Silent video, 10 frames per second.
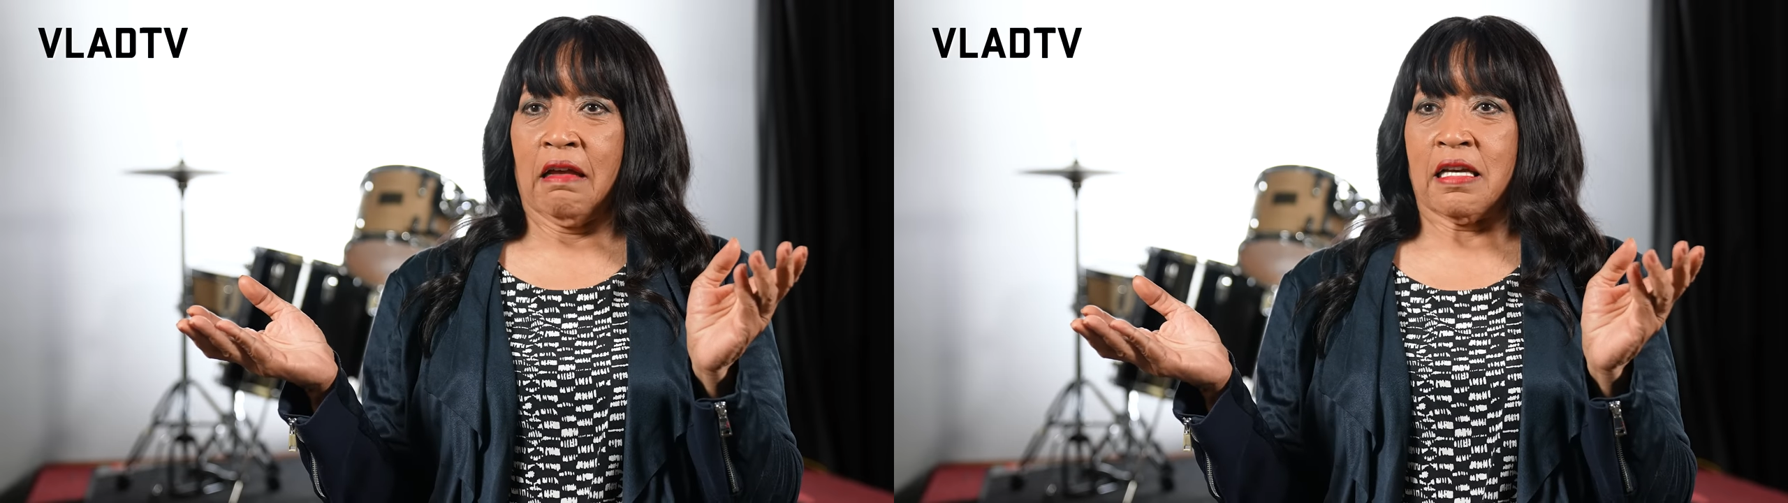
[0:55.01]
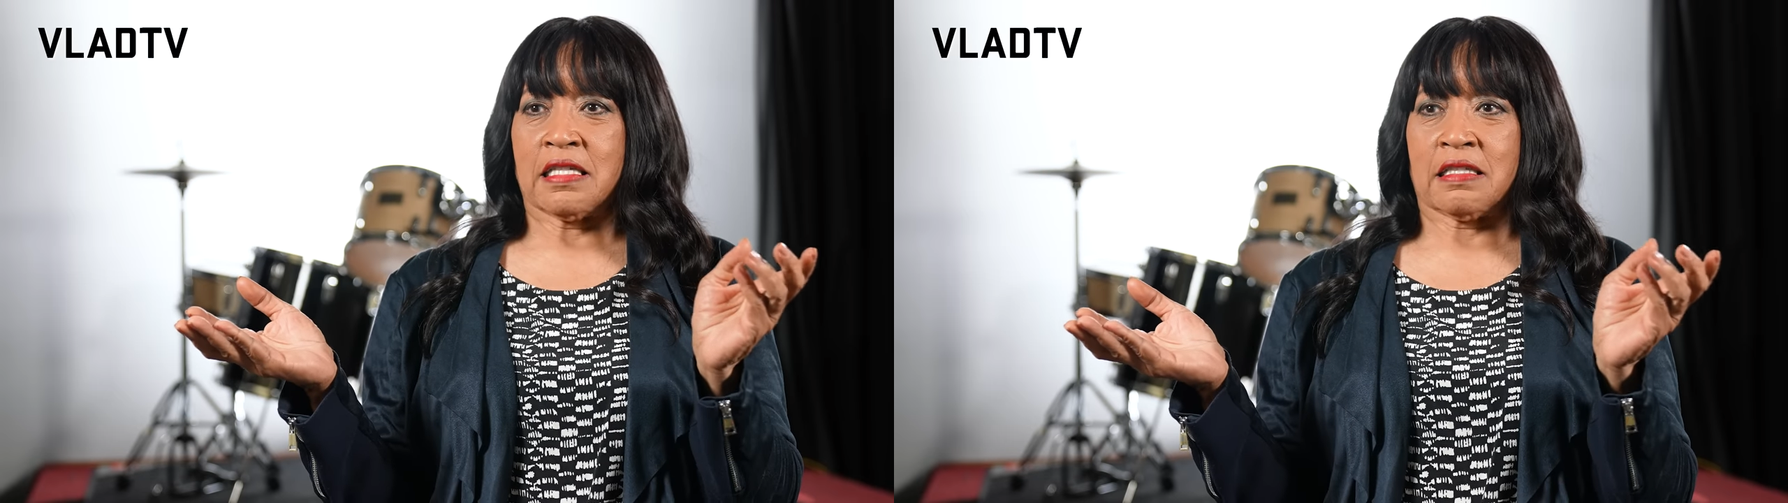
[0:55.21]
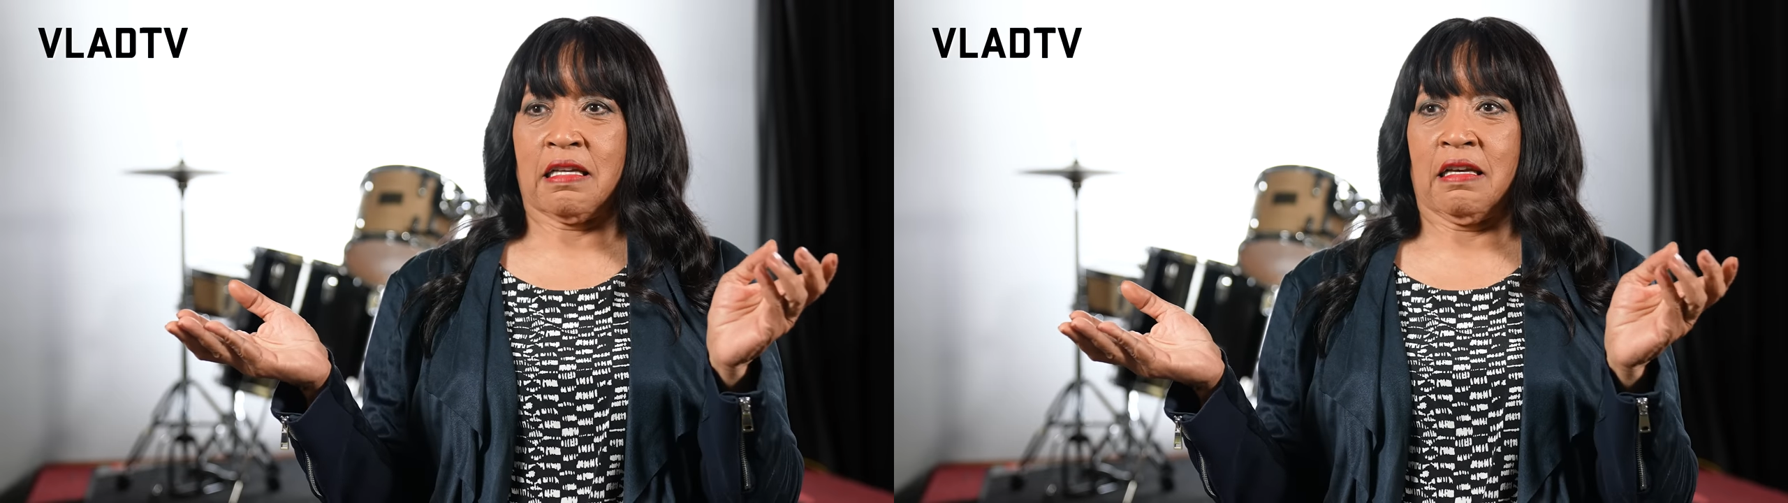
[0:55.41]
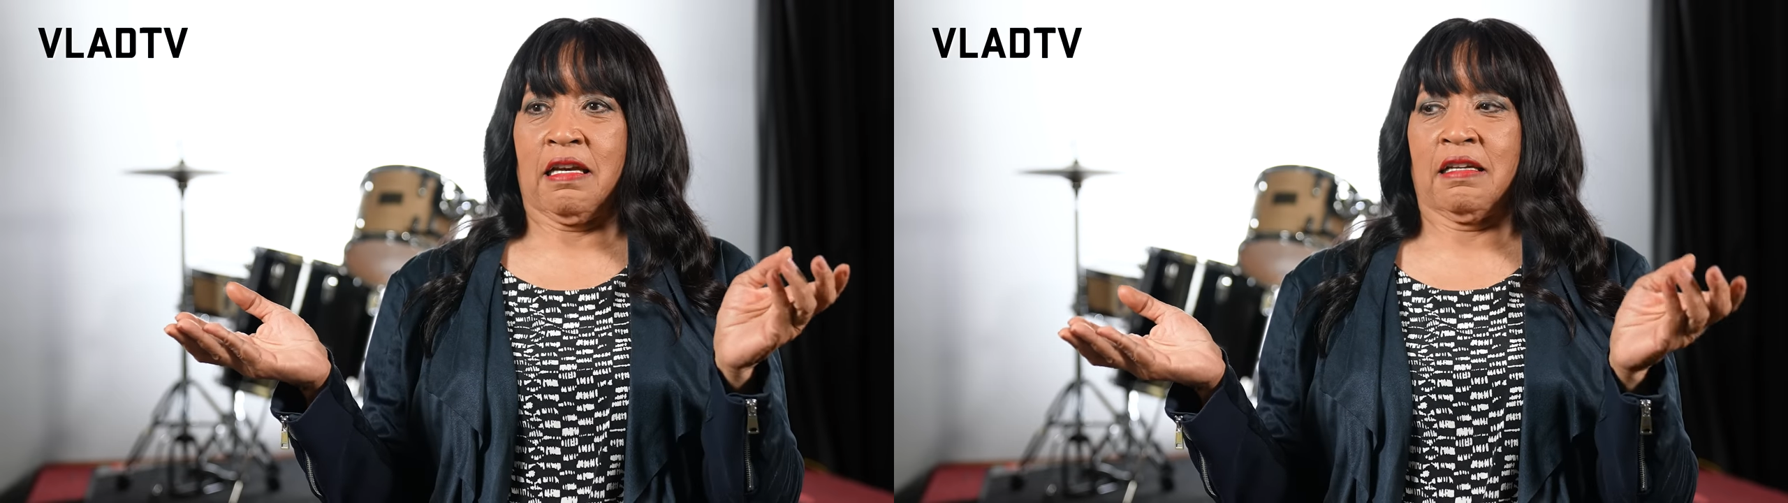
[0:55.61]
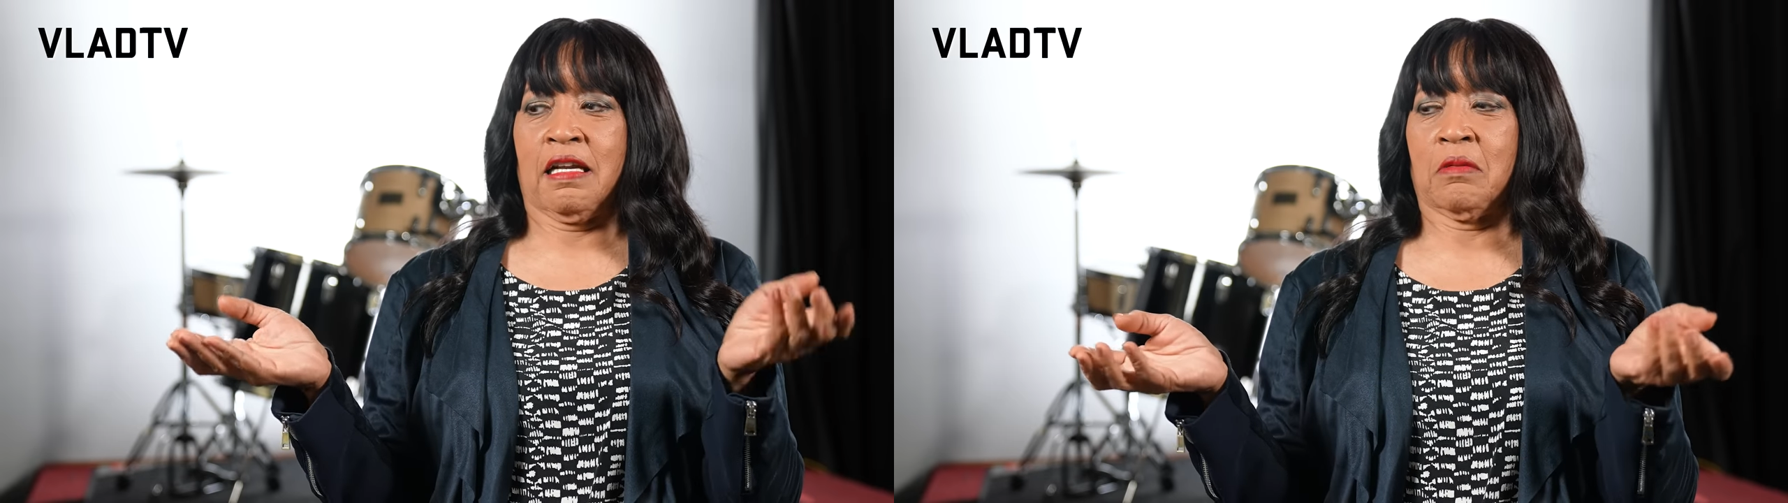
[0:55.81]
because
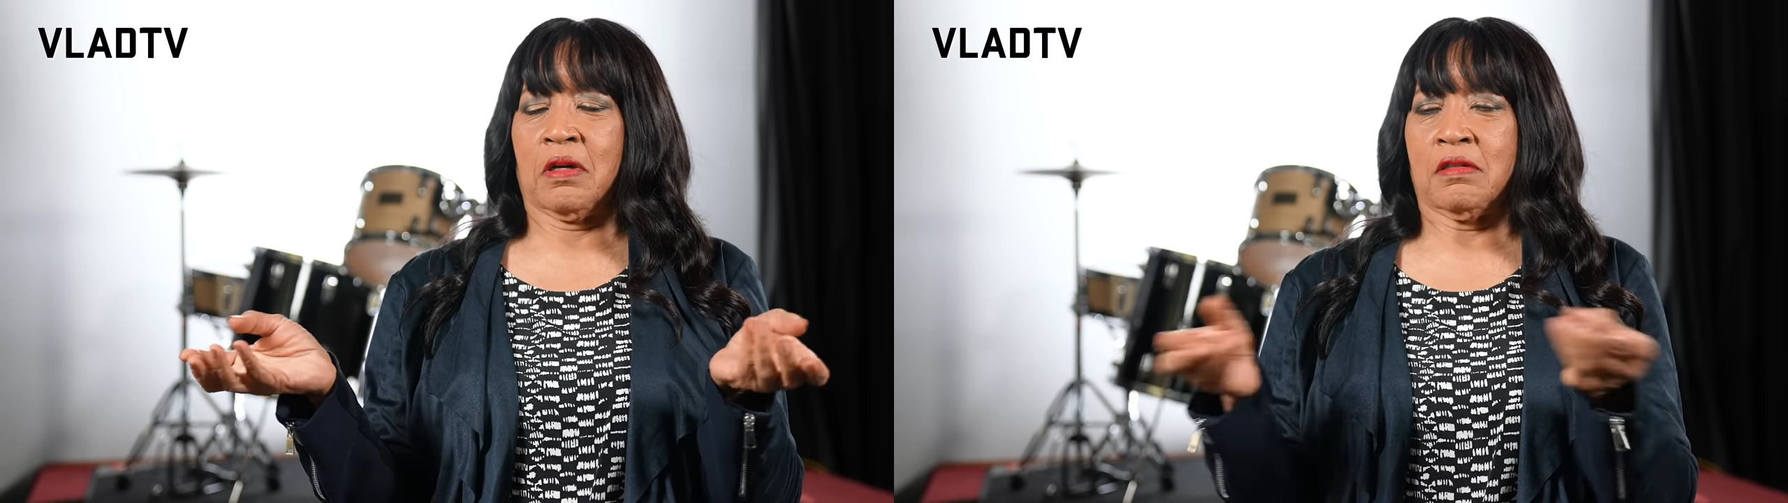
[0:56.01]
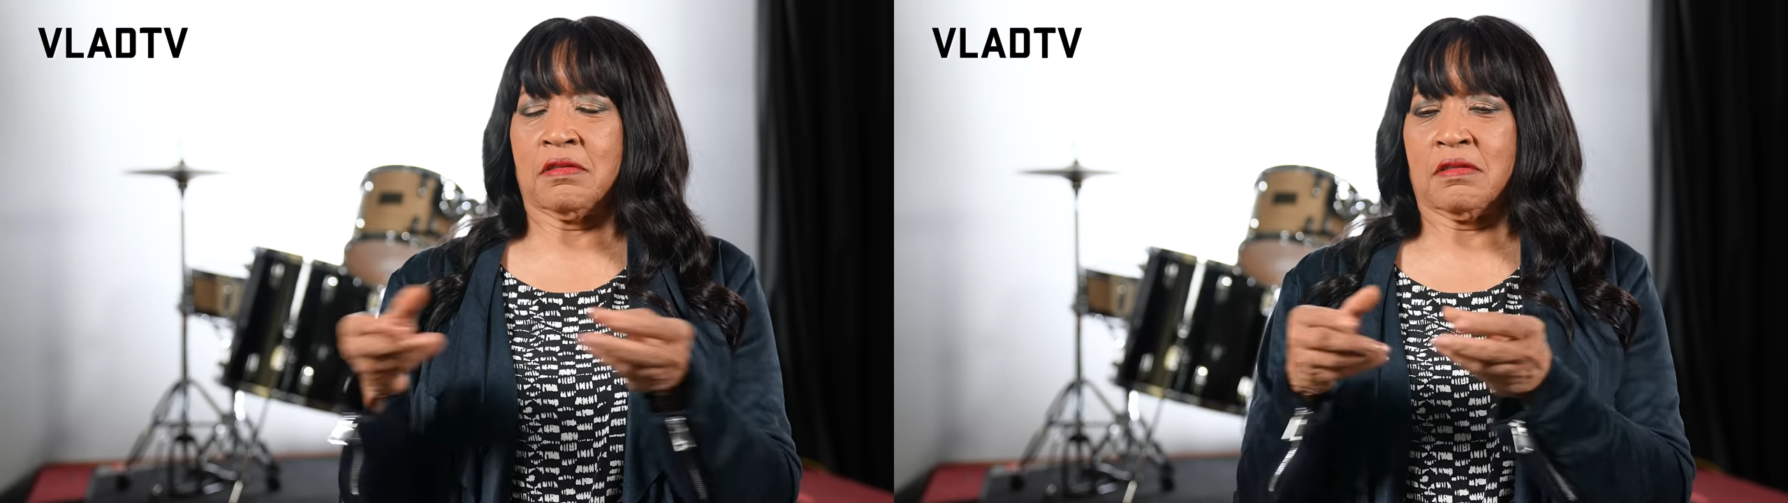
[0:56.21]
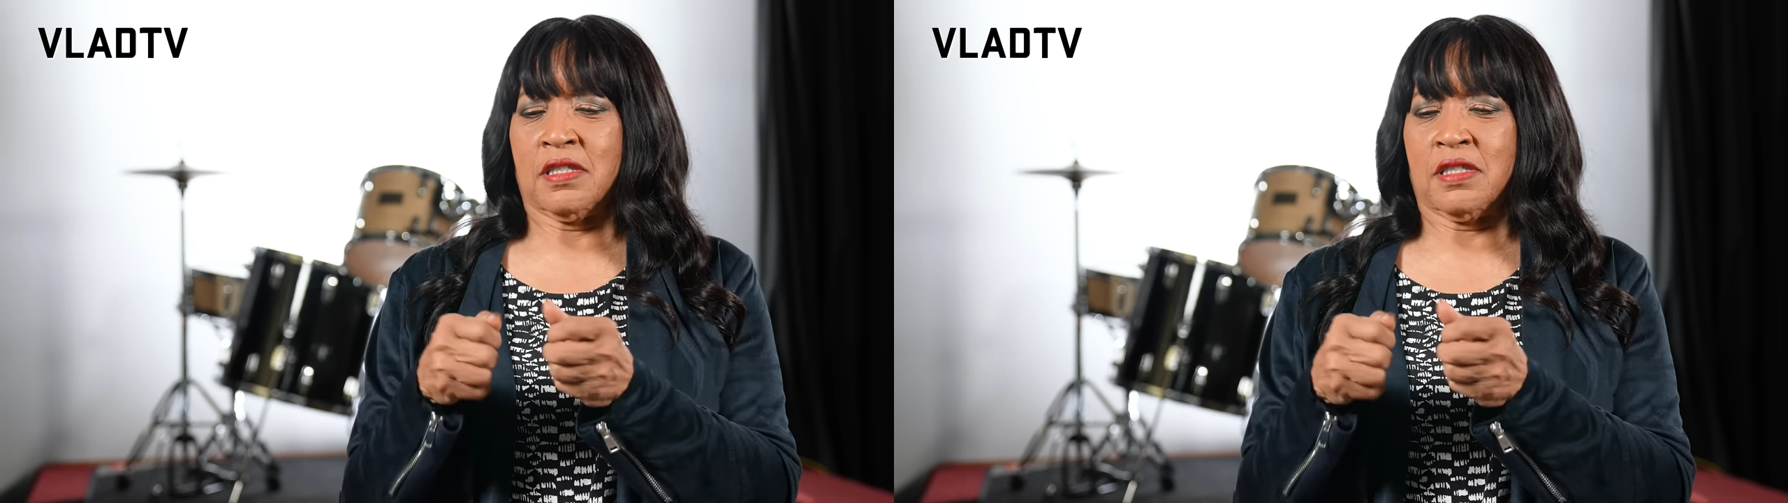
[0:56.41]
and they were